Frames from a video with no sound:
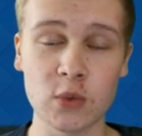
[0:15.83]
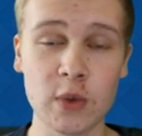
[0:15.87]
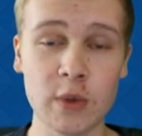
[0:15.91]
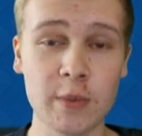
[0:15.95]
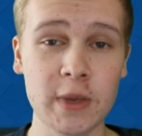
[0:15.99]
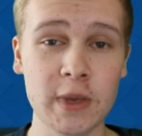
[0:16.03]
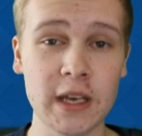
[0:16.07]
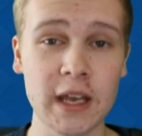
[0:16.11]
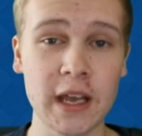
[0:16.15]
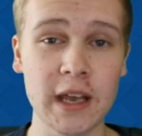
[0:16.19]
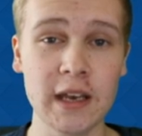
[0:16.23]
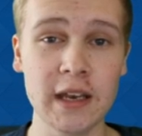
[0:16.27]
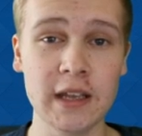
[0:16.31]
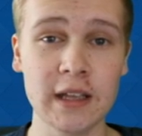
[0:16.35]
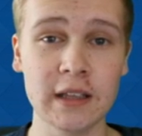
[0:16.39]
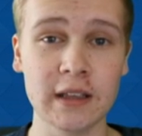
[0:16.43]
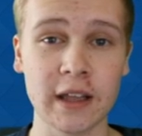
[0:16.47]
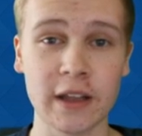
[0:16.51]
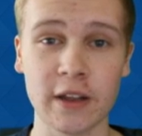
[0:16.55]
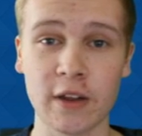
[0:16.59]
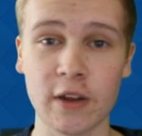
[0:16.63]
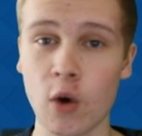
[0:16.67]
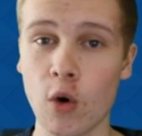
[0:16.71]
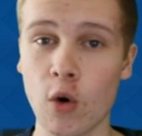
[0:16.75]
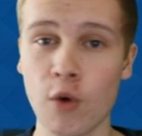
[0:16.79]
We've been hitting
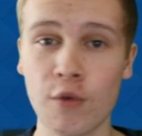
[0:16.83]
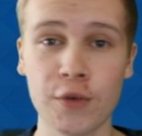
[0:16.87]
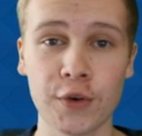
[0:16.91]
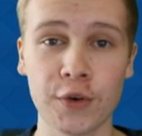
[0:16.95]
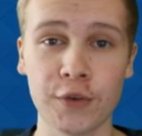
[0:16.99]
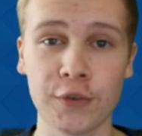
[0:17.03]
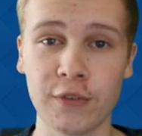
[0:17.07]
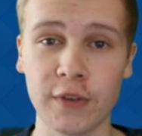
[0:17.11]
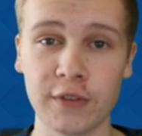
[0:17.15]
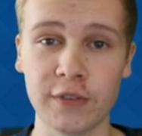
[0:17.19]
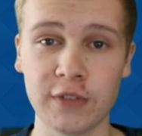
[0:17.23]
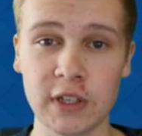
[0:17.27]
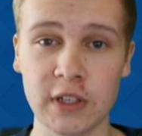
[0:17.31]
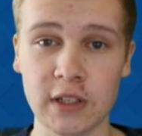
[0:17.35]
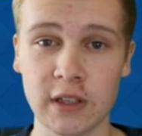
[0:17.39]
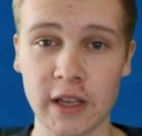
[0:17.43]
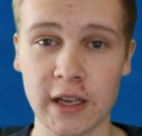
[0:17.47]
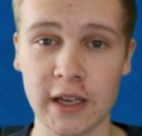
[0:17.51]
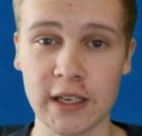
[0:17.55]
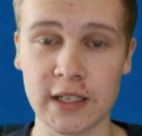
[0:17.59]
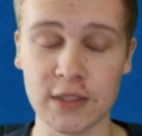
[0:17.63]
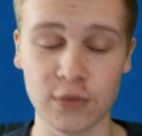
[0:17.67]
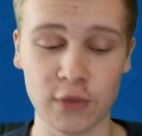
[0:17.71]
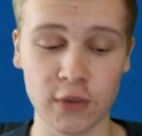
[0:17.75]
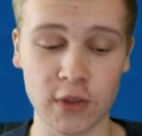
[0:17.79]
like over 50
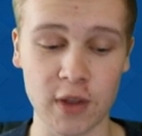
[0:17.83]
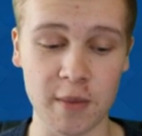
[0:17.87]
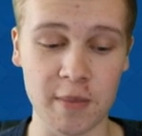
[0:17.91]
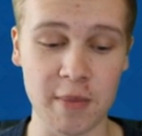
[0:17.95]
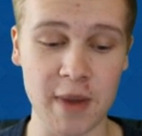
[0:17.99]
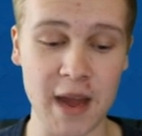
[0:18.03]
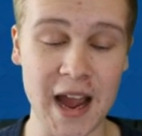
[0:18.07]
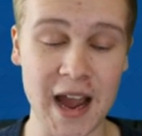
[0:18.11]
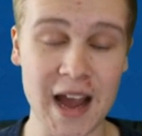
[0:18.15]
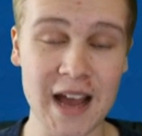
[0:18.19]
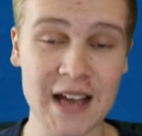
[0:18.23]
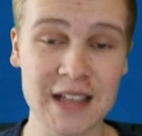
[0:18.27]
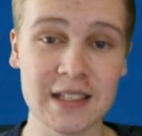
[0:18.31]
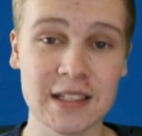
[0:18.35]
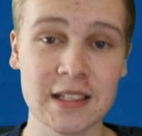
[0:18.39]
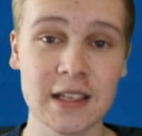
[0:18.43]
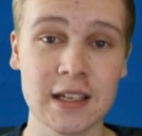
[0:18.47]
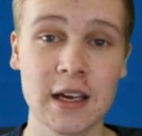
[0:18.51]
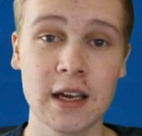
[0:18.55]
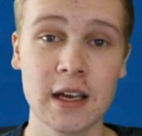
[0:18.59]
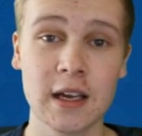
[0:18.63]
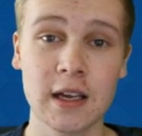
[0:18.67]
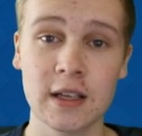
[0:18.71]
likes for the past